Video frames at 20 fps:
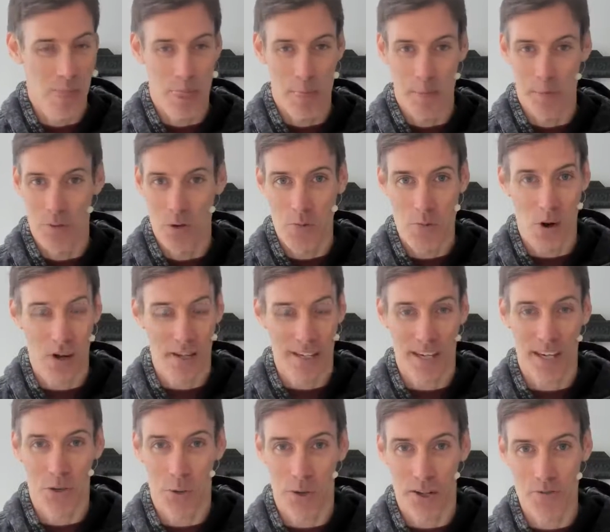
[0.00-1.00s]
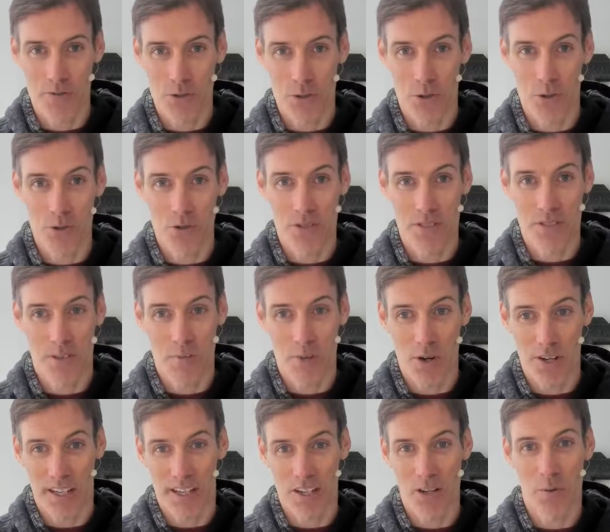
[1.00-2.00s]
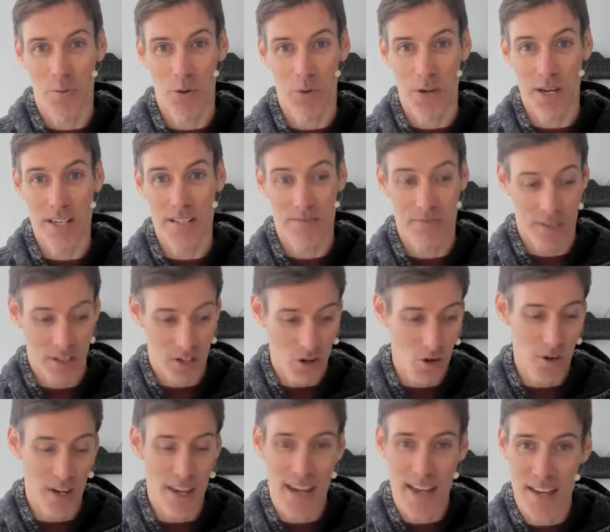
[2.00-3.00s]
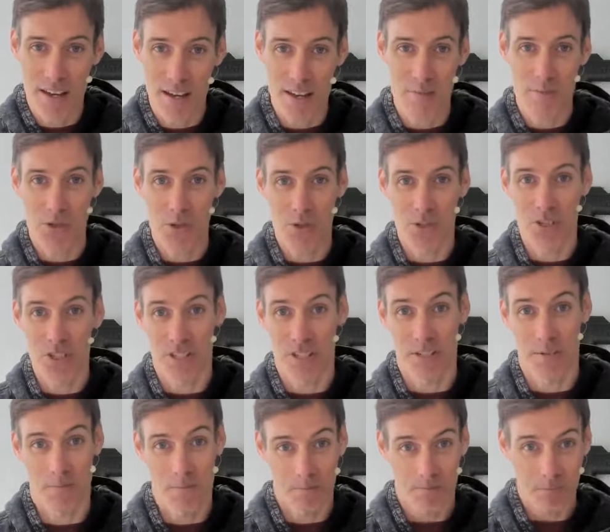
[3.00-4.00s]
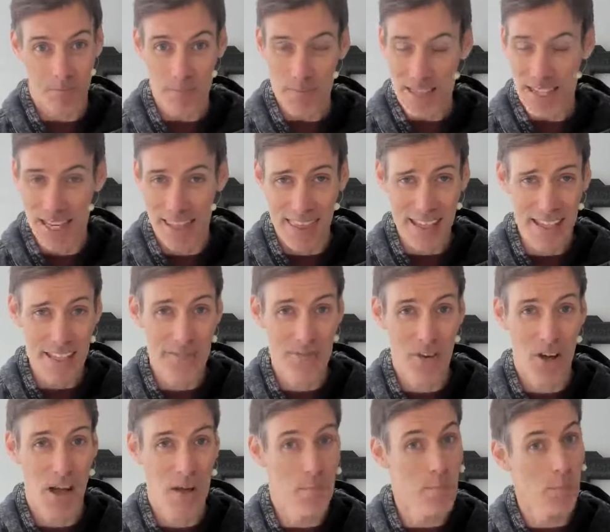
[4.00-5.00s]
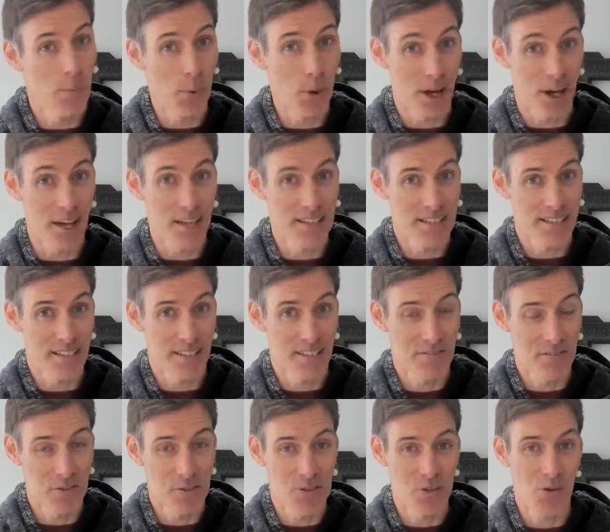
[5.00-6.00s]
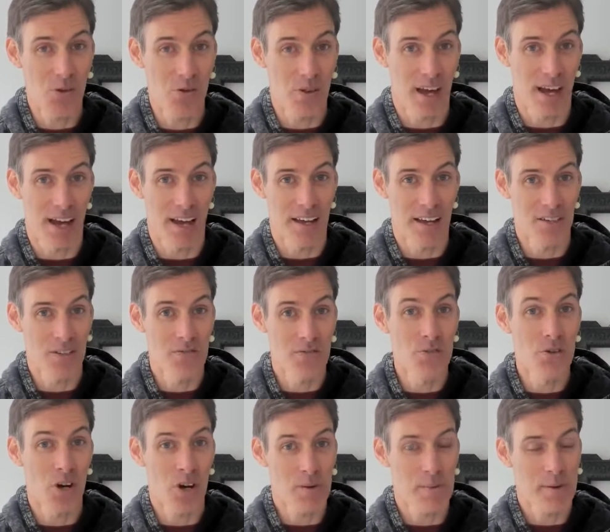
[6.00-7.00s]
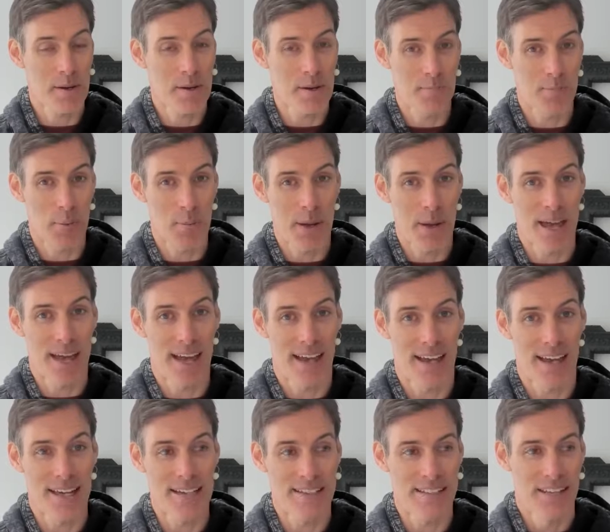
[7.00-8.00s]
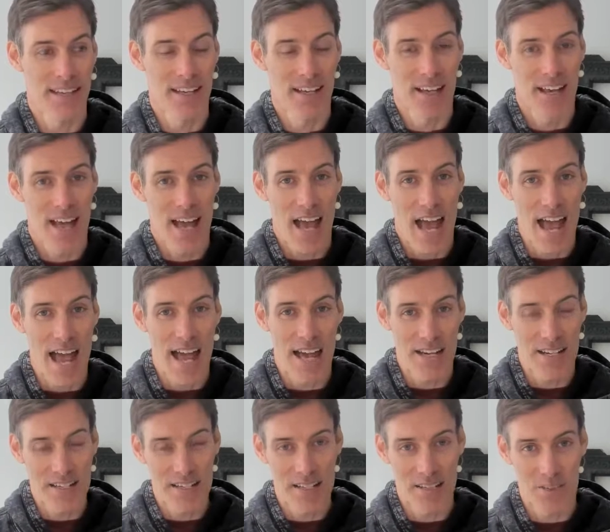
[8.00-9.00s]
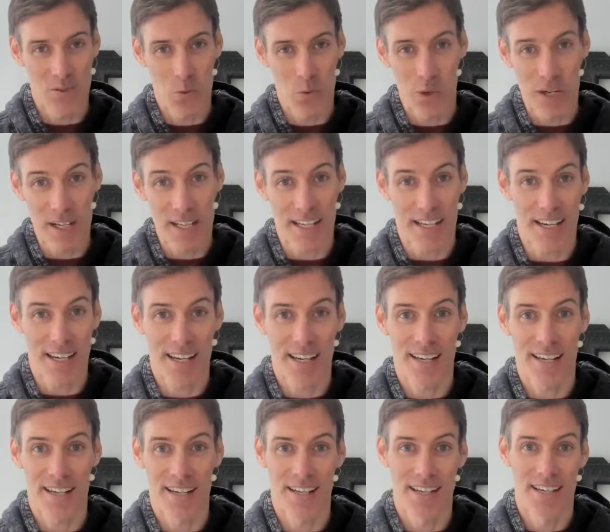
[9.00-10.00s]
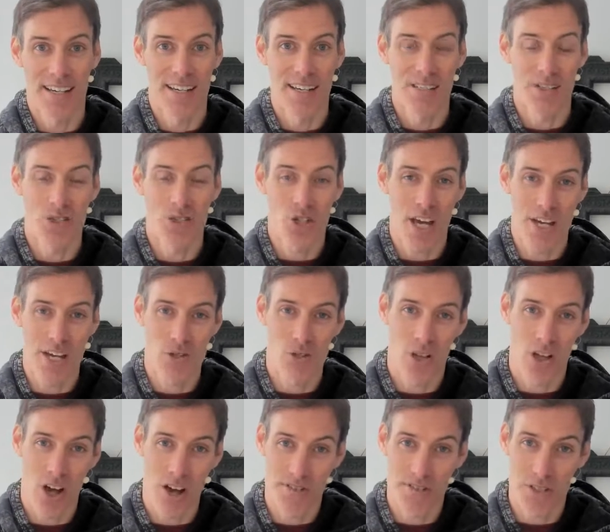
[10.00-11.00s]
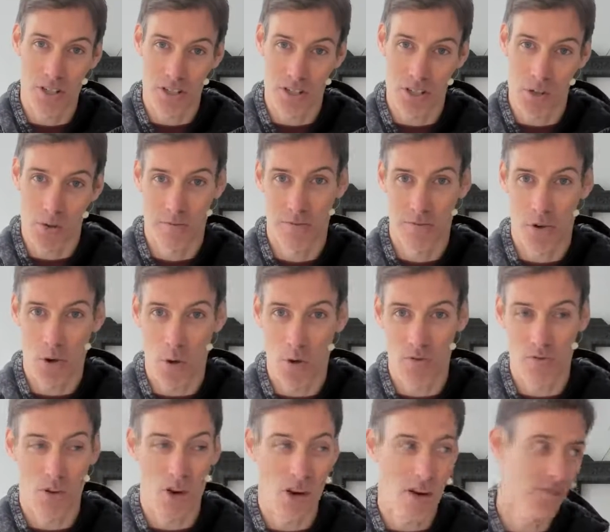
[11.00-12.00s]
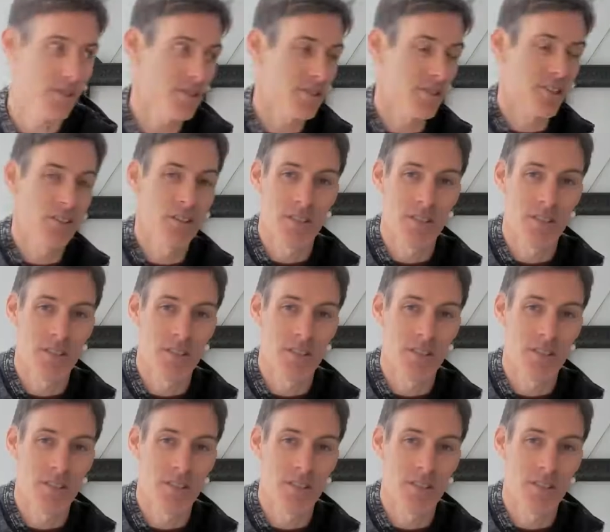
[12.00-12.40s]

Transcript: you might get quick results, you might get a couple of weeks and think, okay, I am doing good, and that's fine. But if you do that, you've got to be prepared and willing to change your lifestyle going forward, rather than just